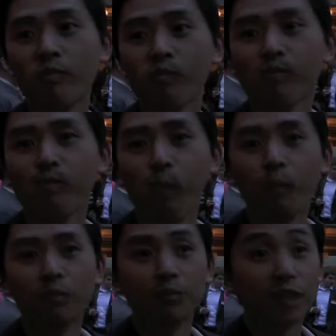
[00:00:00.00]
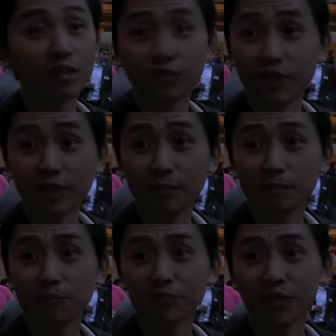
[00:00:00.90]
It's free.
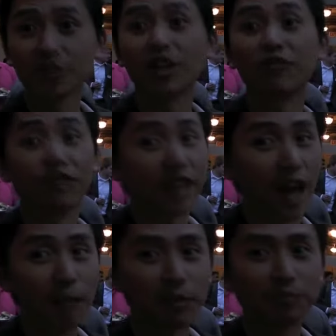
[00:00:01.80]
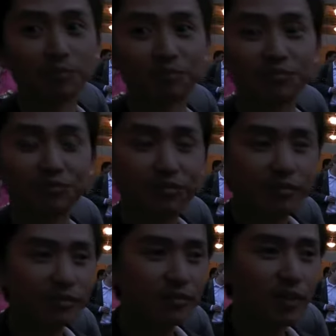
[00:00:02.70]
It's a free app.
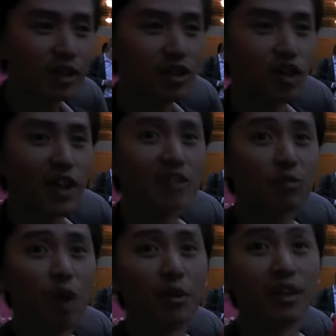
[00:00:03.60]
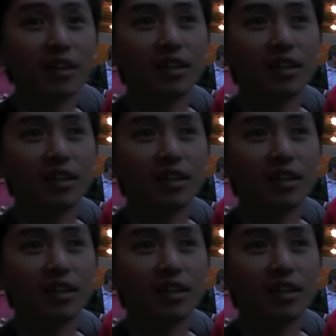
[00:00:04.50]
So that's probably